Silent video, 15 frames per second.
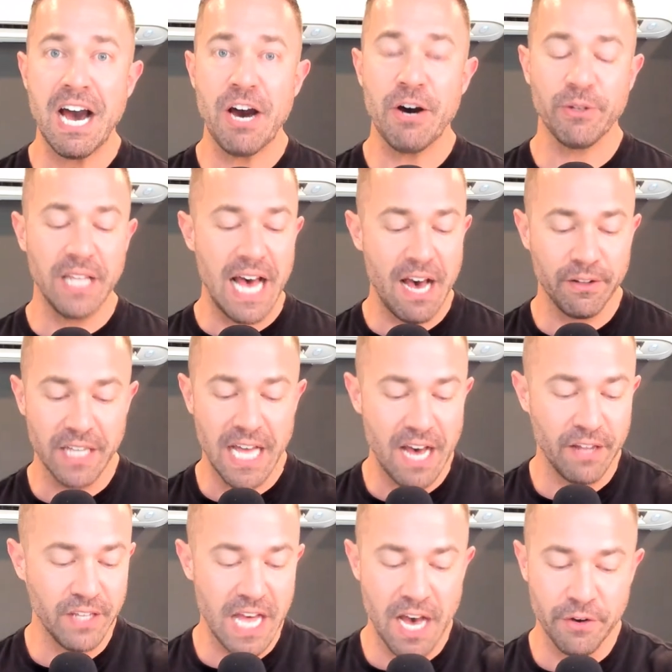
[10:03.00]
loud, loud,
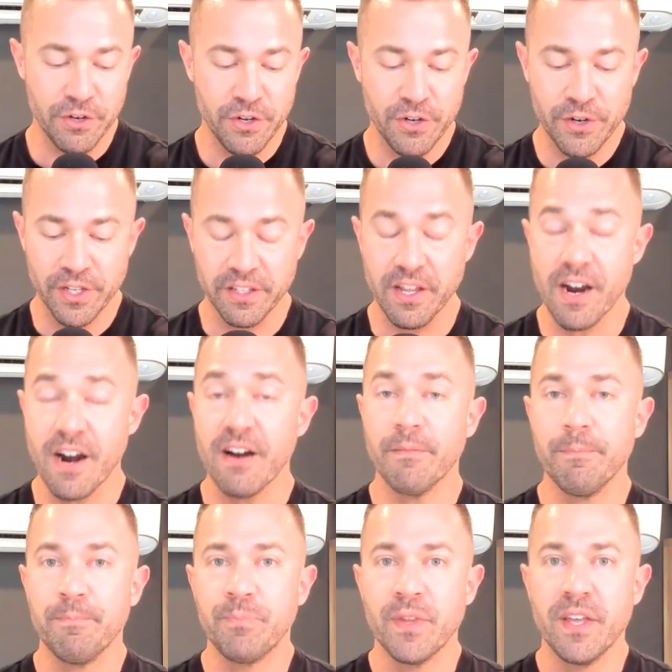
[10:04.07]
loud dude in there.
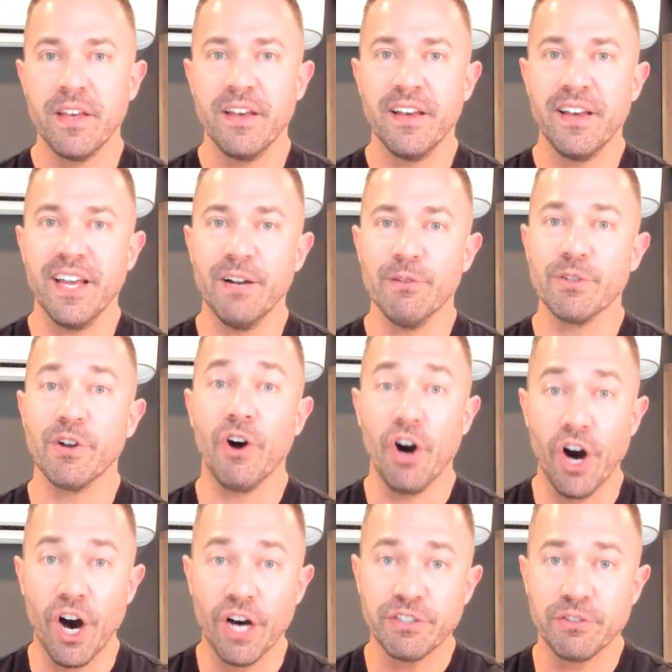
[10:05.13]
And it was an
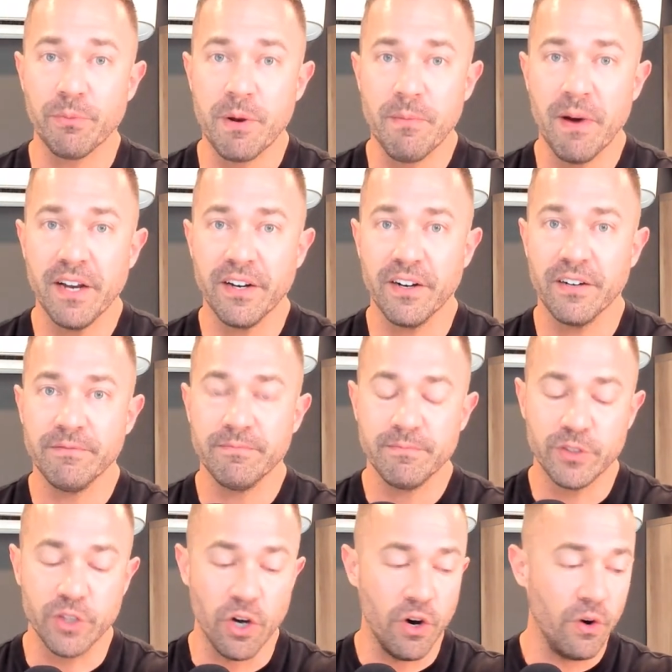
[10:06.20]
awesome reminder.
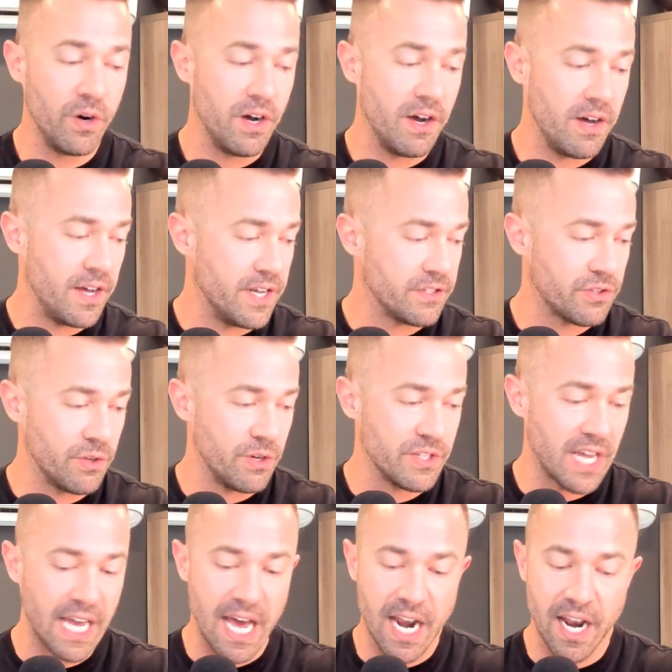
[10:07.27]
So uh, as soon as I
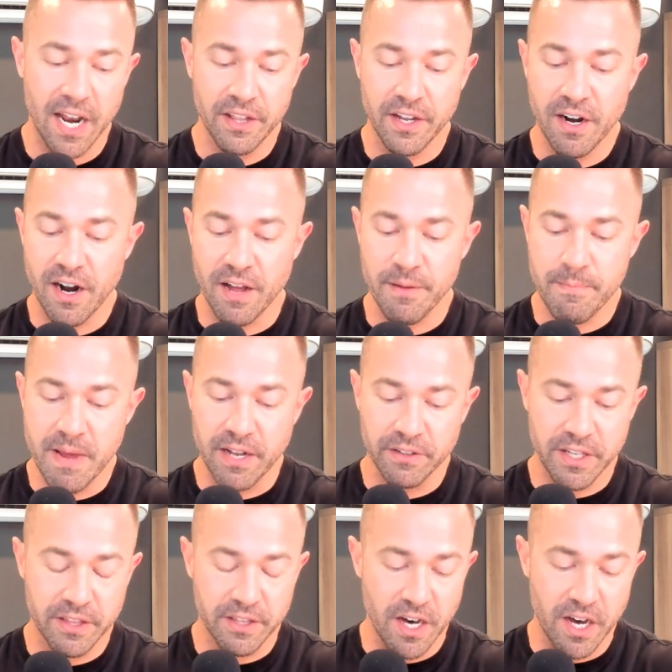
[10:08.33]
got out of there, I immediately
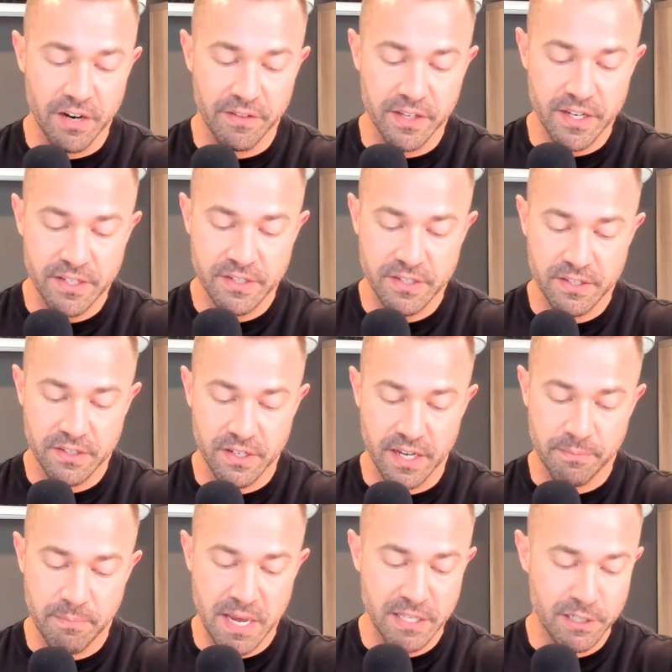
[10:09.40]
thought of this. I
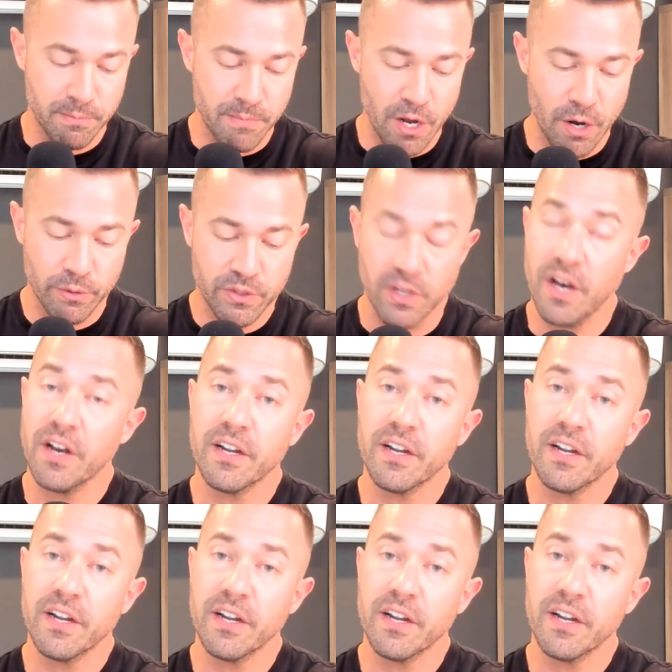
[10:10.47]
made some notes on it.